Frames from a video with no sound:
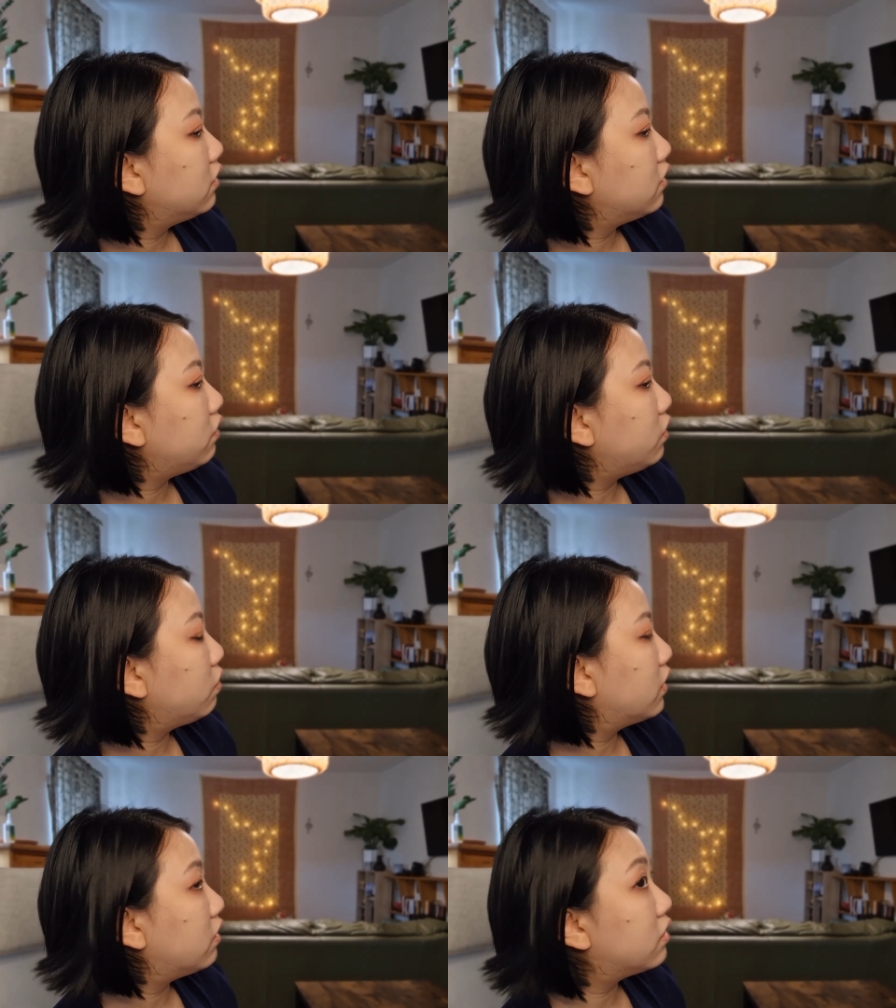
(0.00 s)
if you
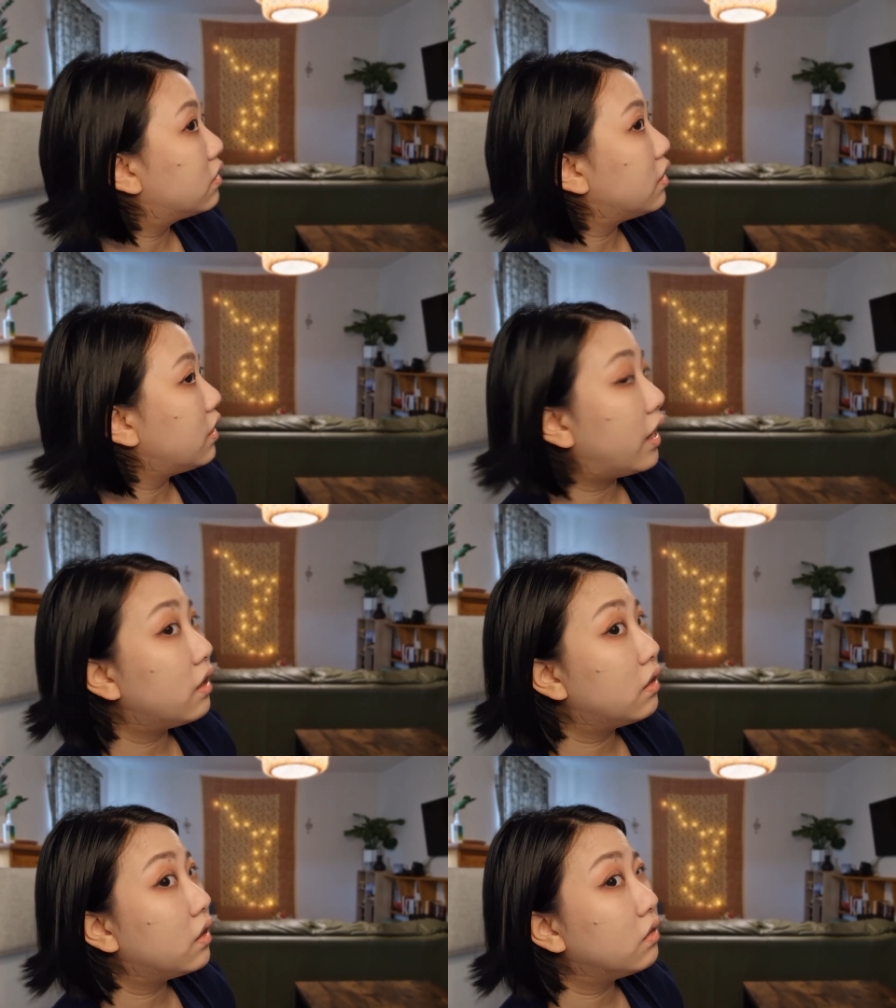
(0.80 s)
can see, I
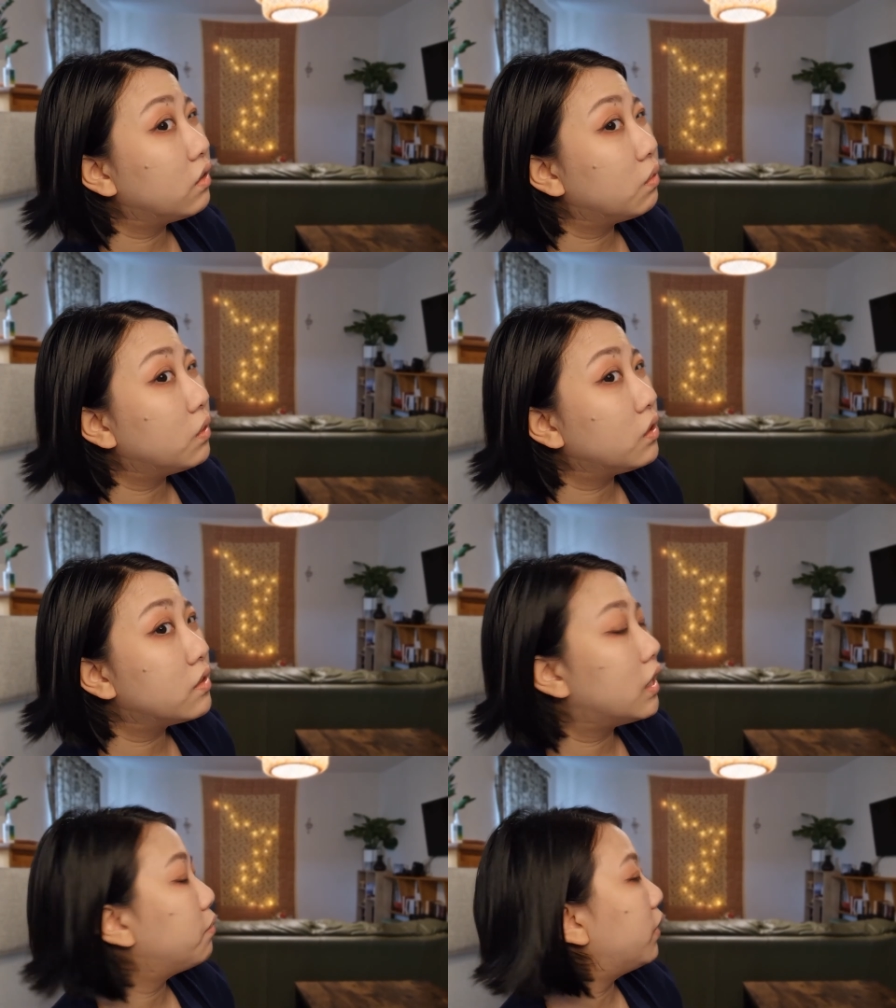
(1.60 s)
don't know what you're
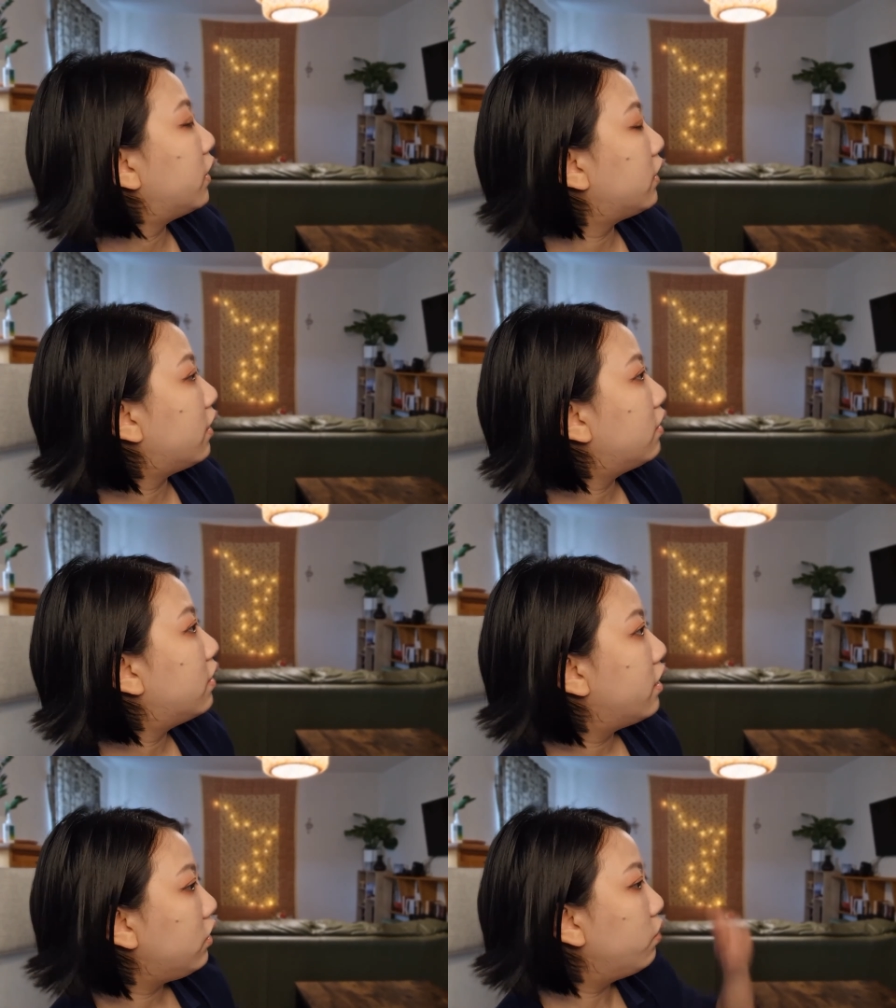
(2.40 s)
seeing, but yeah,
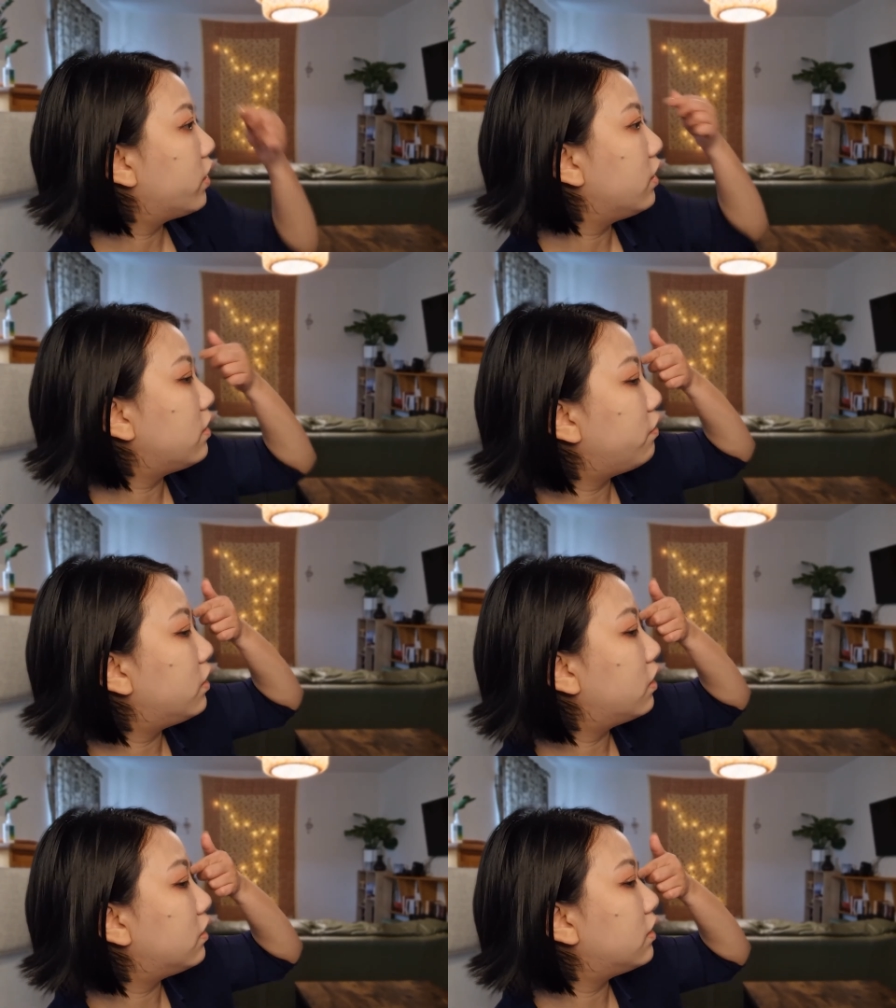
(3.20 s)
you can
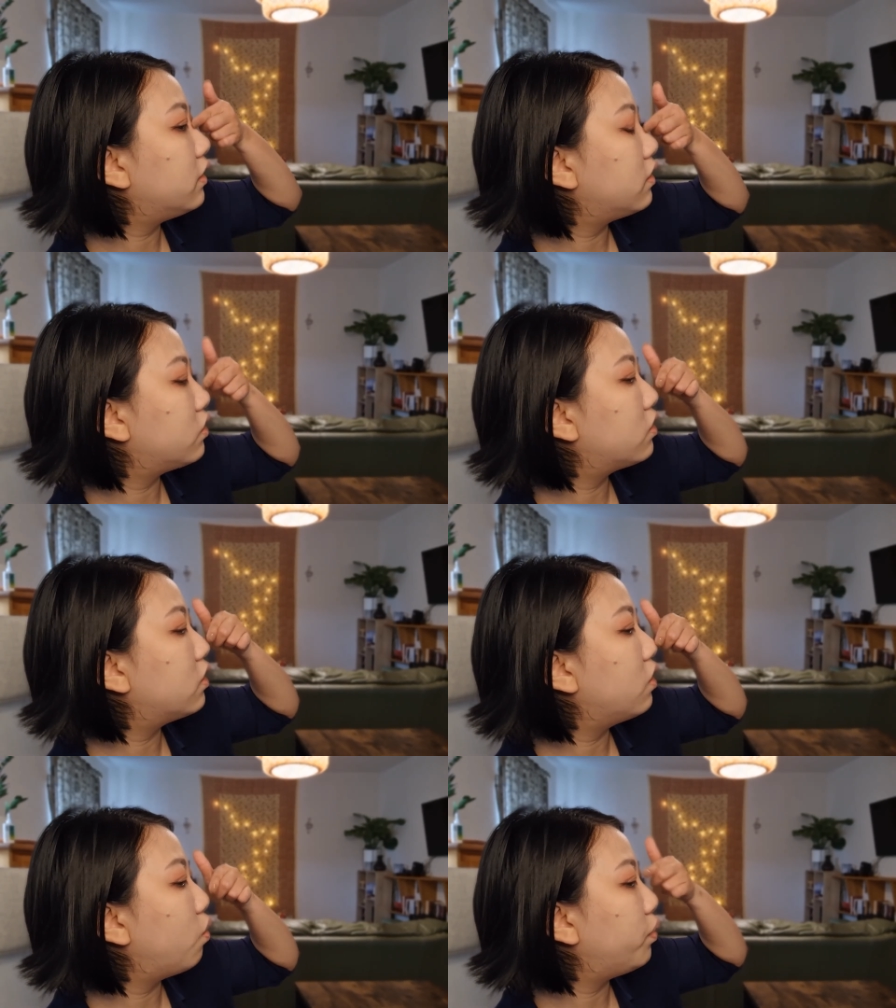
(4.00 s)
definitely see the
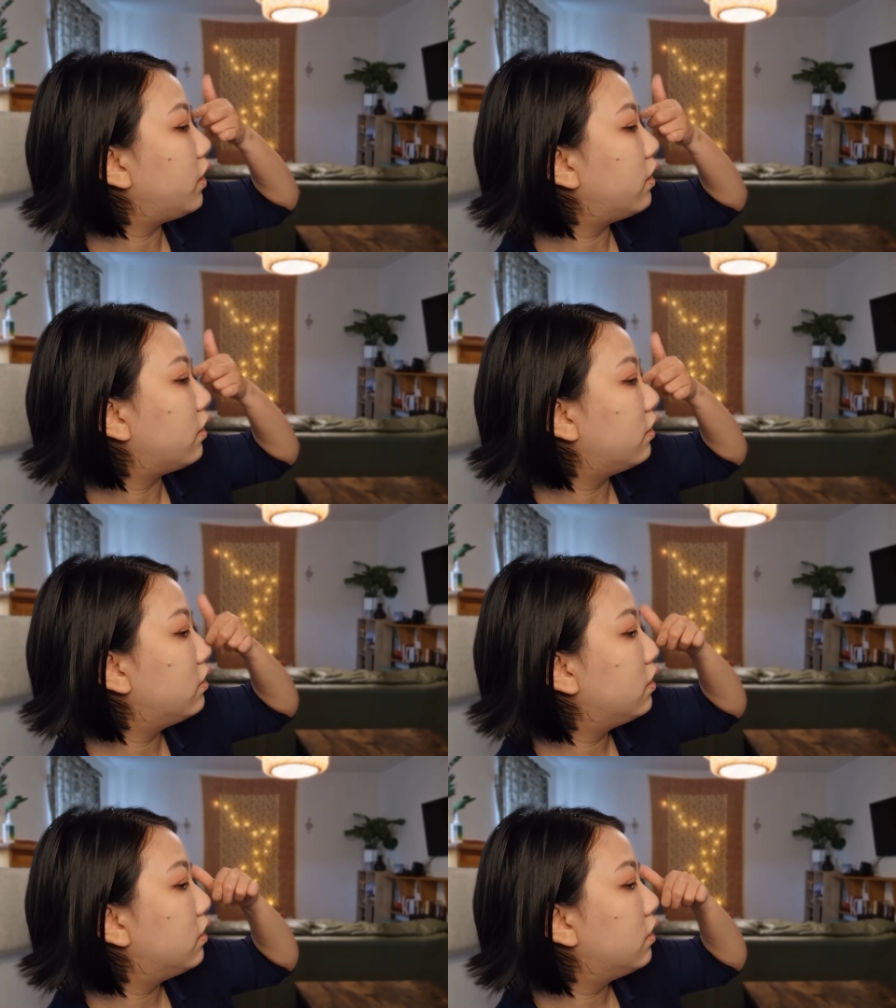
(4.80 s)
slope here
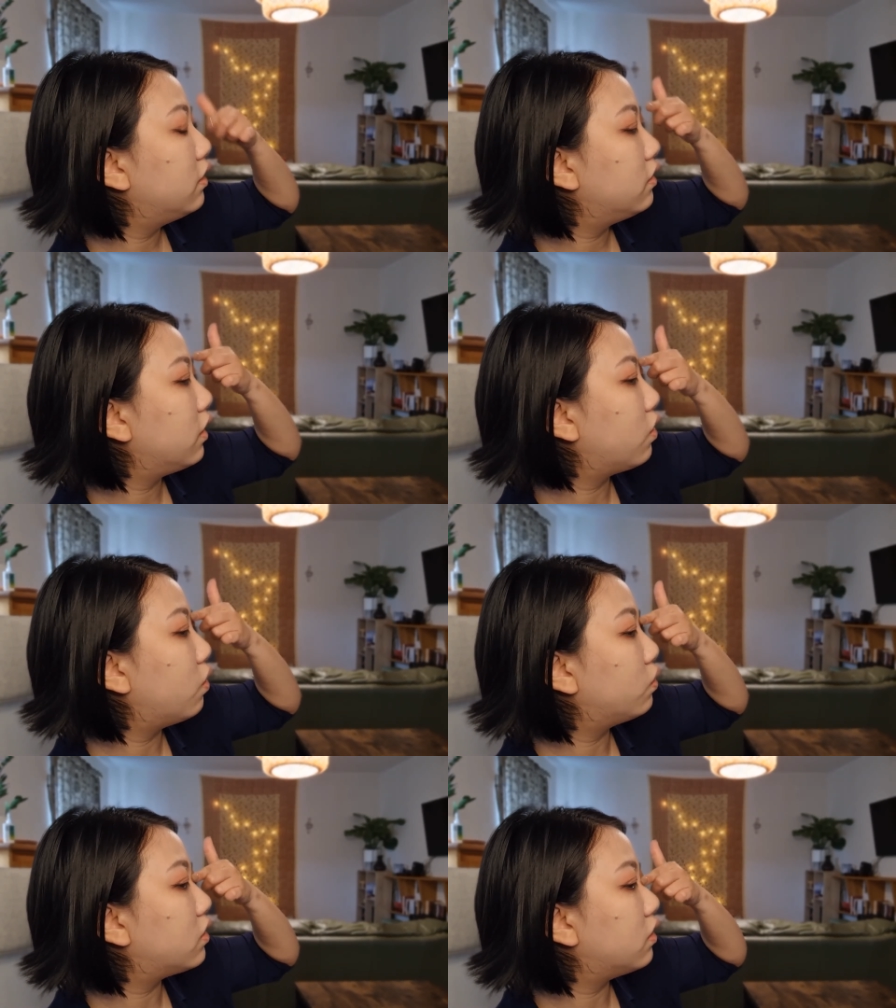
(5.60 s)
that
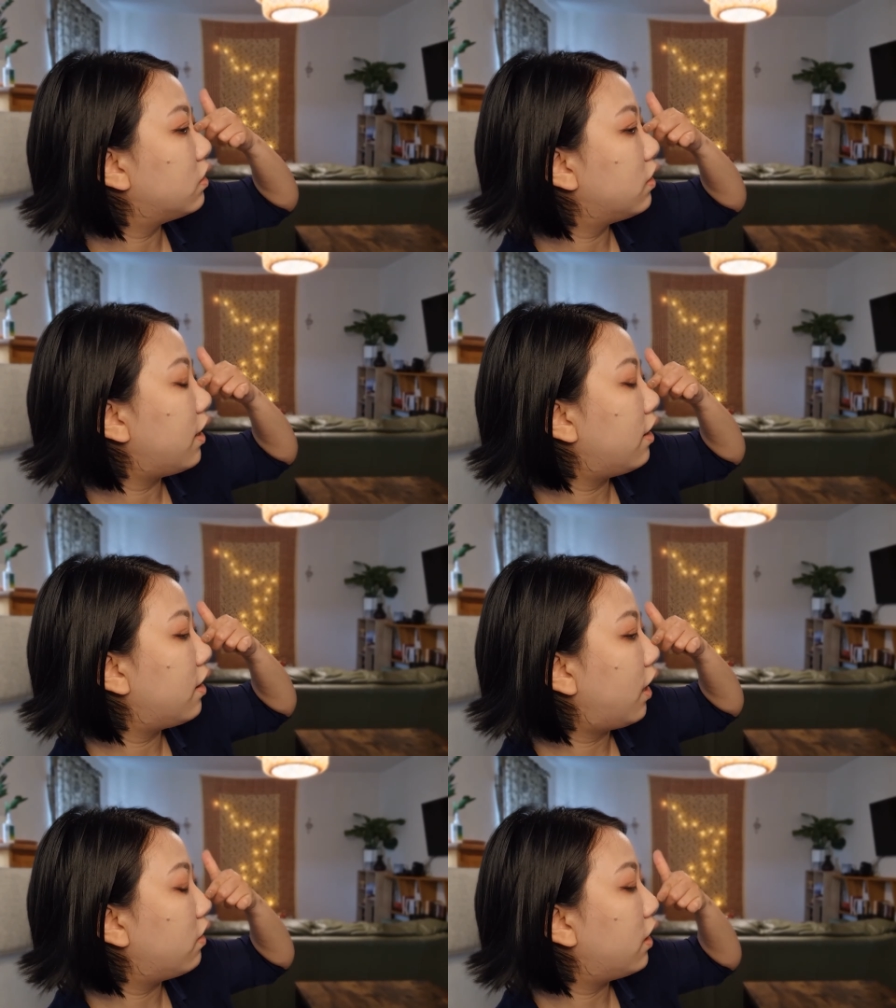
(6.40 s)
goes in
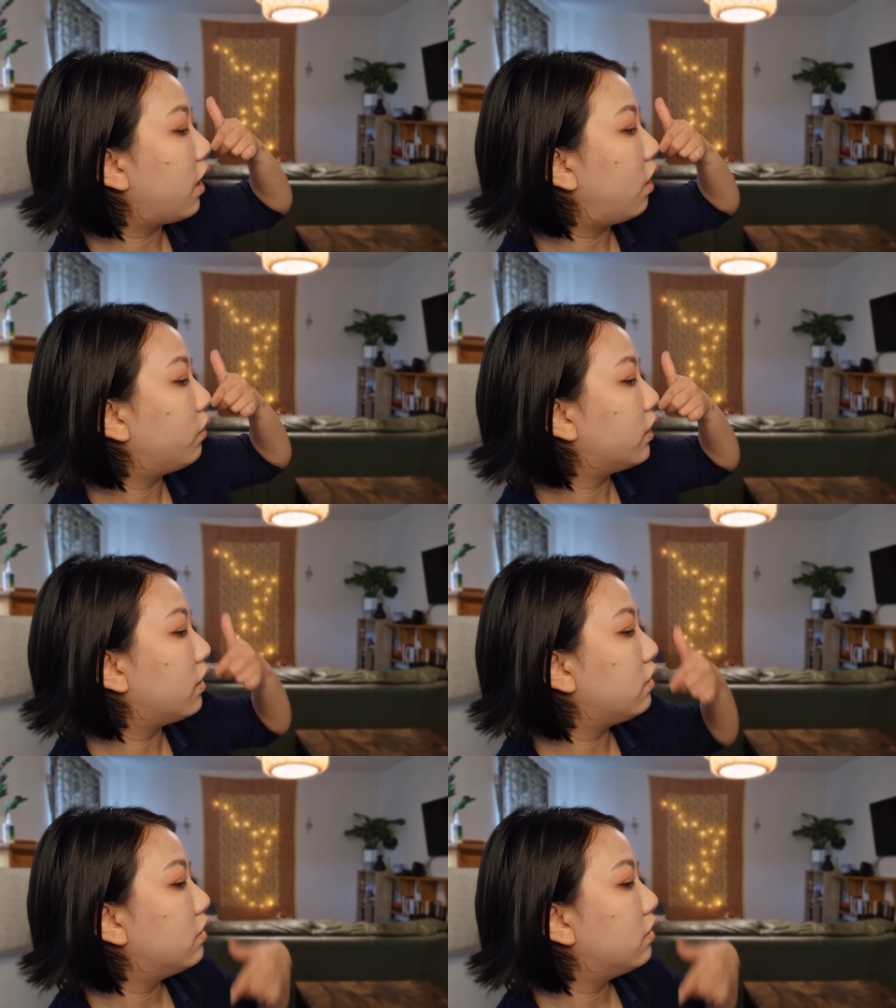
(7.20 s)
and then out again.